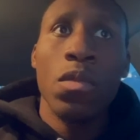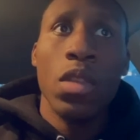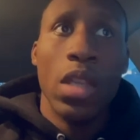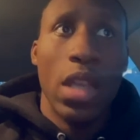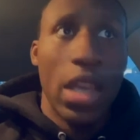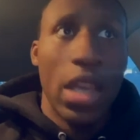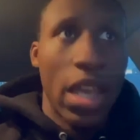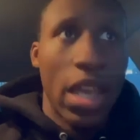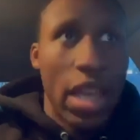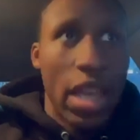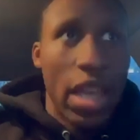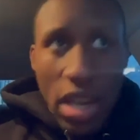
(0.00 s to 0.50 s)

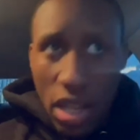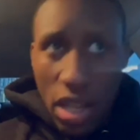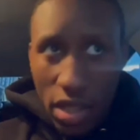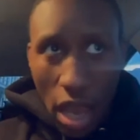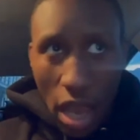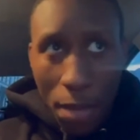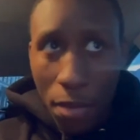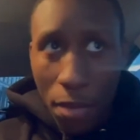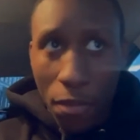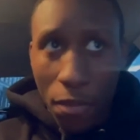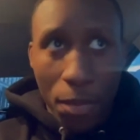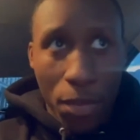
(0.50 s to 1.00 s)
any type
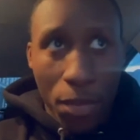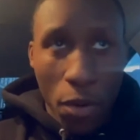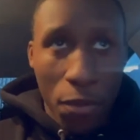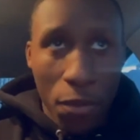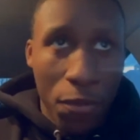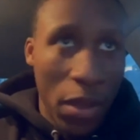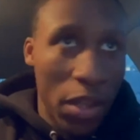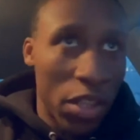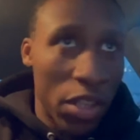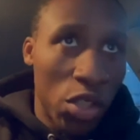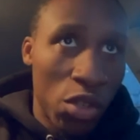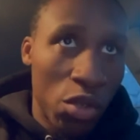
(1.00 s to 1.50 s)
of
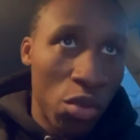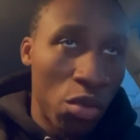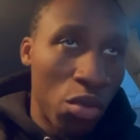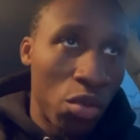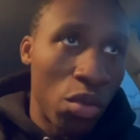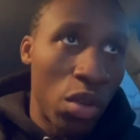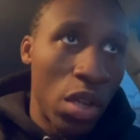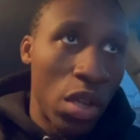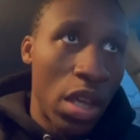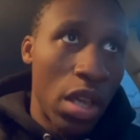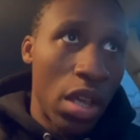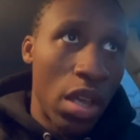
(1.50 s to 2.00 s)
professional
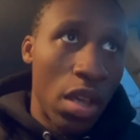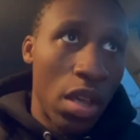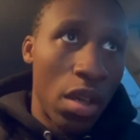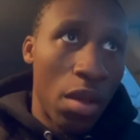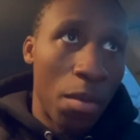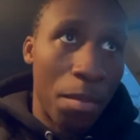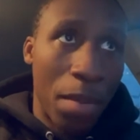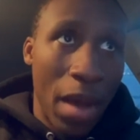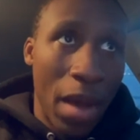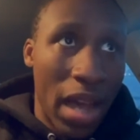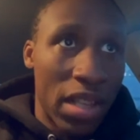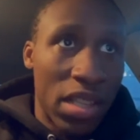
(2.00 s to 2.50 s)

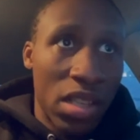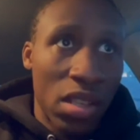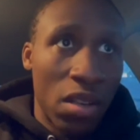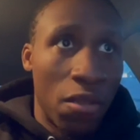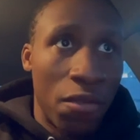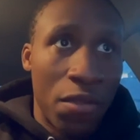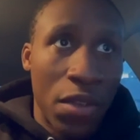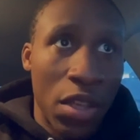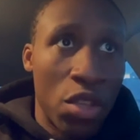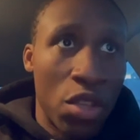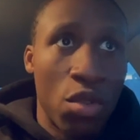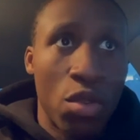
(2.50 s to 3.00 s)
boxing
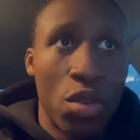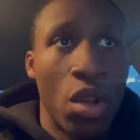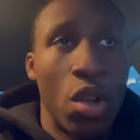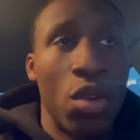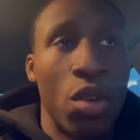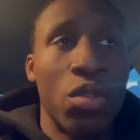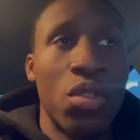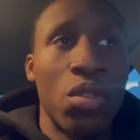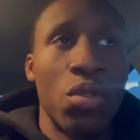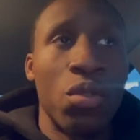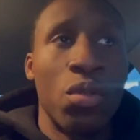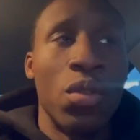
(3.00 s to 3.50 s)
event you go
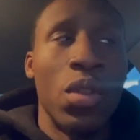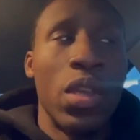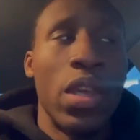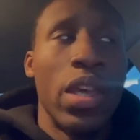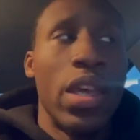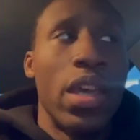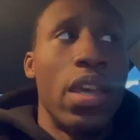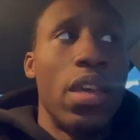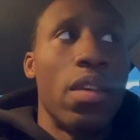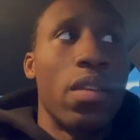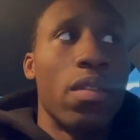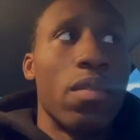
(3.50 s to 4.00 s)
to,
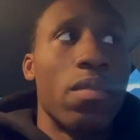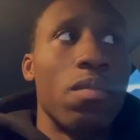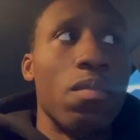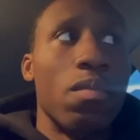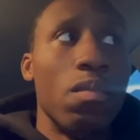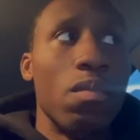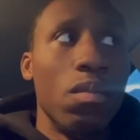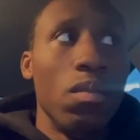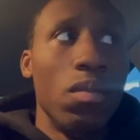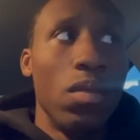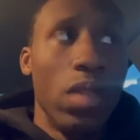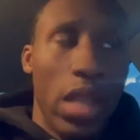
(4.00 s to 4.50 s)

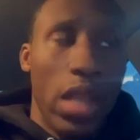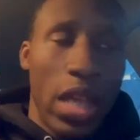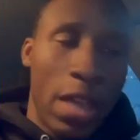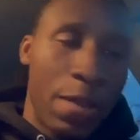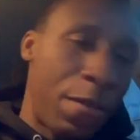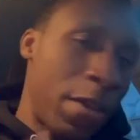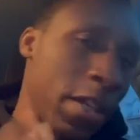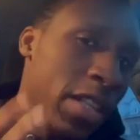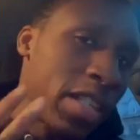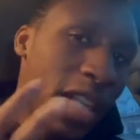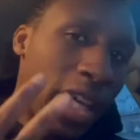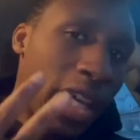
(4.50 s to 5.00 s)
if
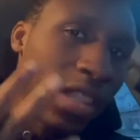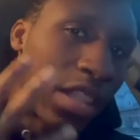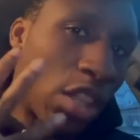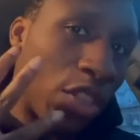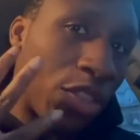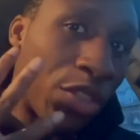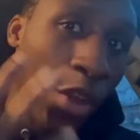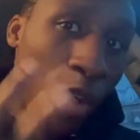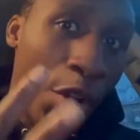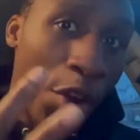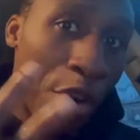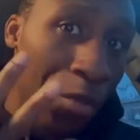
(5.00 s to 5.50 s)
it's like the
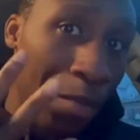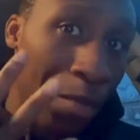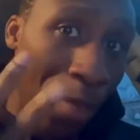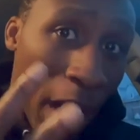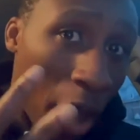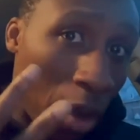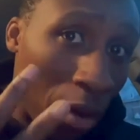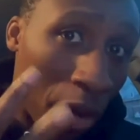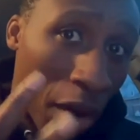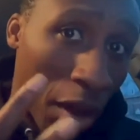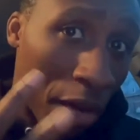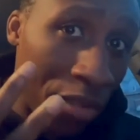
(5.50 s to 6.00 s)
third
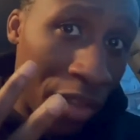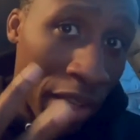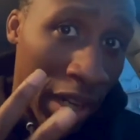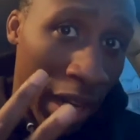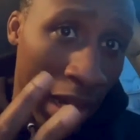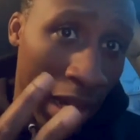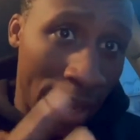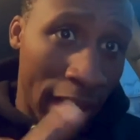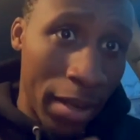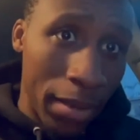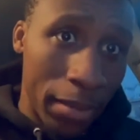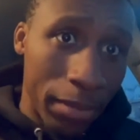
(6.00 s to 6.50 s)
bout of the
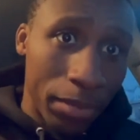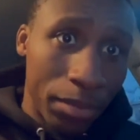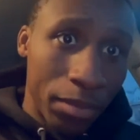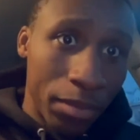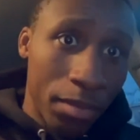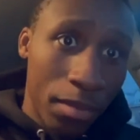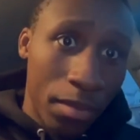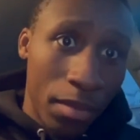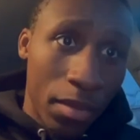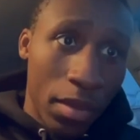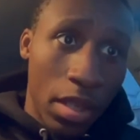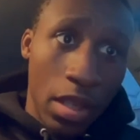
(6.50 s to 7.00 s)
night
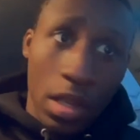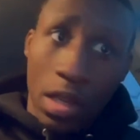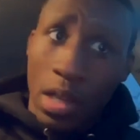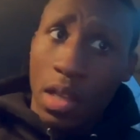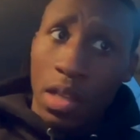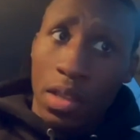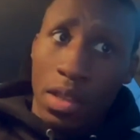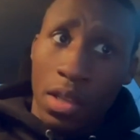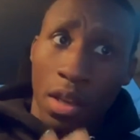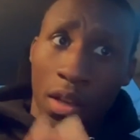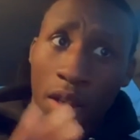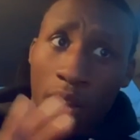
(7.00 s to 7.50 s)

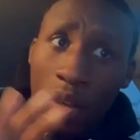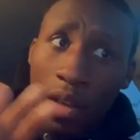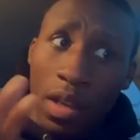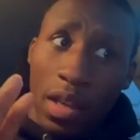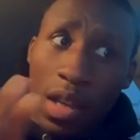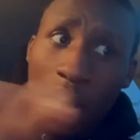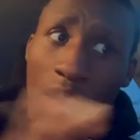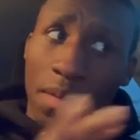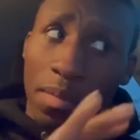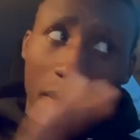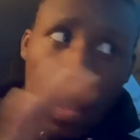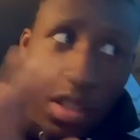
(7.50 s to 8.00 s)
the
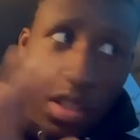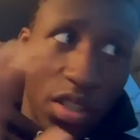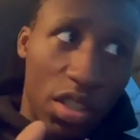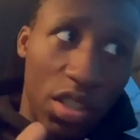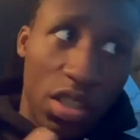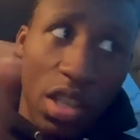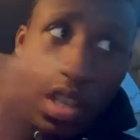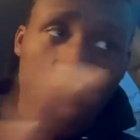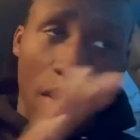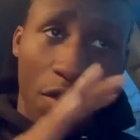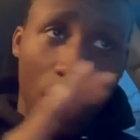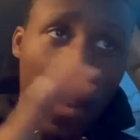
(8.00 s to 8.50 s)
and this,
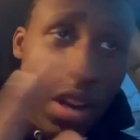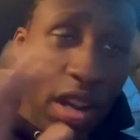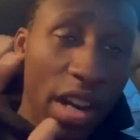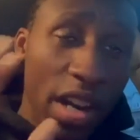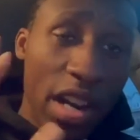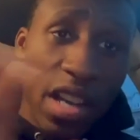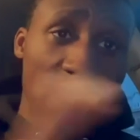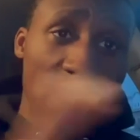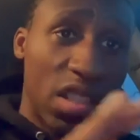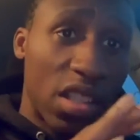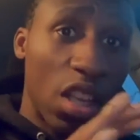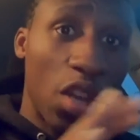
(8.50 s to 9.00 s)
the arena
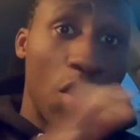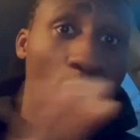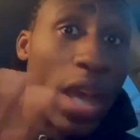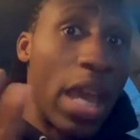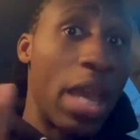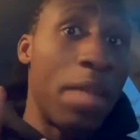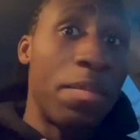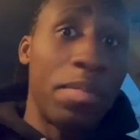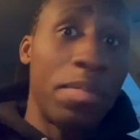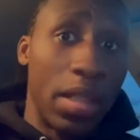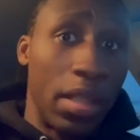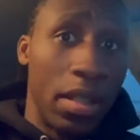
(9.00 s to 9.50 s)
is still
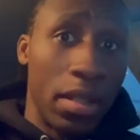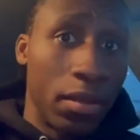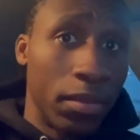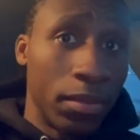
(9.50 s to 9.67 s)
empty.